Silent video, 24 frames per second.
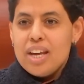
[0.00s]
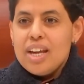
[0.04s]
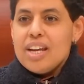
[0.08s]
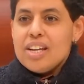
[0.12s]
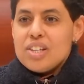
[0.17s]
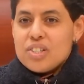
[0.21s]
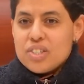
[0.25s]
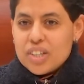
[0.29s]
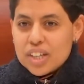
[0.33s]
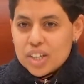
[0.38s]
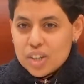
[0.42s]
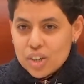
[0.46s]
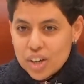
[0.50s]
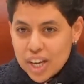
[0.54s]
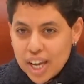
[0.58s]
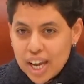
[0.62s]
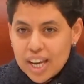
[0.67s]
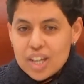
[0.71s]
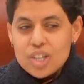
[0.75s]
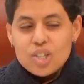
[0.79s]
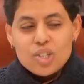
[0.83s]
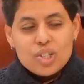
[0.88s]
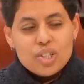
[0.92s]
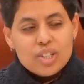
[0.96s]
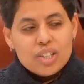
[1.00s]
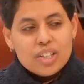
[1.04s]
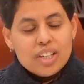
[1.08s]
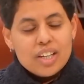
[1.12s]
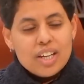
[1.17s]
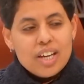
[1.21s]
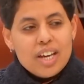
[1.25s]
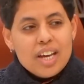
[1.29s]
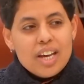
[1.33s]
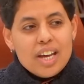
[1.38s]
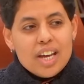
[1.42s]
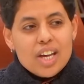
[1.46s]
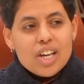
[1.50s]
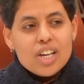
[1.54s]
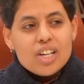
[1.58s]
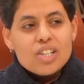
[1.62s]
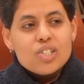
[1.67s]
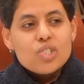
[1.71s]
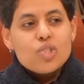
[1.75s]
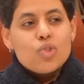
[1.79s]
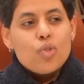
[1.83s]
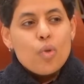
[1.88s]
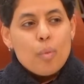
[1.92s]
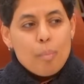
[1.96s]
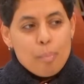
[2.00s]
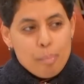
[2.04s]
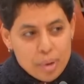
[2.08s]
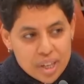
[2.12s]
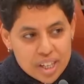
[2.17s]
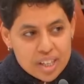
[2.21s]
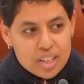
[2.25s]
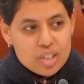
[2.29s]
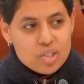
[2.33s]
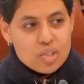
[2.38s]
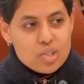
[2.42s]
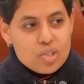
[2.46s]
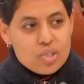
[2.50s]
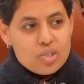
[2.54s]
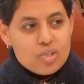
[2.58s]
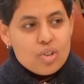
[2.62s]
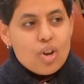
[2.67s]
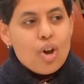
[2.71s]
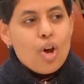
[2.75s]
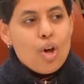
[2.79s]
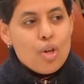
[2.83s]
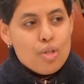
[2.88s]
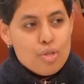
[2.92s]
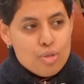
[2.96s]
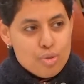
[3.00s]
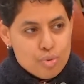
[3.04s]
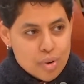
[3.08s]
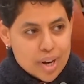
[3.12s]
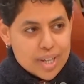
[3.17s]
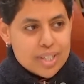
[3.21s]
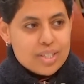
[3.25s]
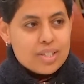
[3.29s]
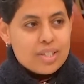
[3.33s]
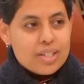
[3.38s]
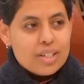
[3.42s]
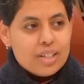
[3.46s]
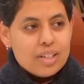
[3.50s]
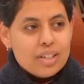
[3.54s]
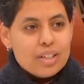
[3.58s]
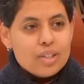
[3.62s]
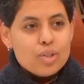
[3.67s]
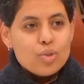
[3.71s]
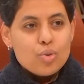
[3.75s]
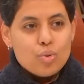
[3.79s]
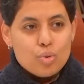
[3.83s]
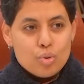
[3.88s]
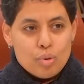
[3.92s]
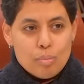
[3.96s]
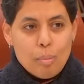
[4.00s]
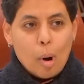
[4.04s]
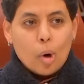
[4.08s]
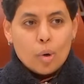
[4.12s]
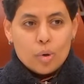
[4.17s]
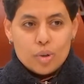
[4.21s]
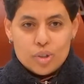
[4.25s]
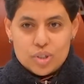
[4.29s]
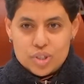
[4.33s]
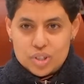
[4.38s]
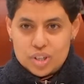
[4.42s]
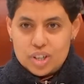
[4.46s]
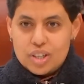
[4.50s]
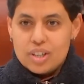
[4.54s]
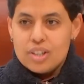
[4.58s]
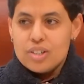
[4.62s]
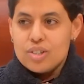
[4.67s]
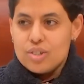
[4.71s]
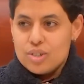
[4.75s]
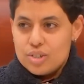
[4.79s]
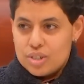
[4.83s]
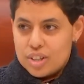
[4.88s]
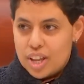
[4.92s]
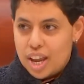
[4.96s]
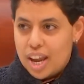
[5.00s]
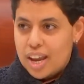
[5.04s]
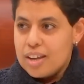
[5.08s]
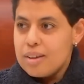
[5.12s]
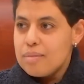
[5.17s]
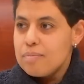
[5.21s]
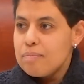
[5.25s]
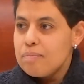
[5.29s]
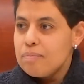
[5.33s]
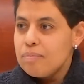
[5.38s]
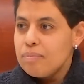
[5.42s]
Segregation is the biggest threat to democracy today.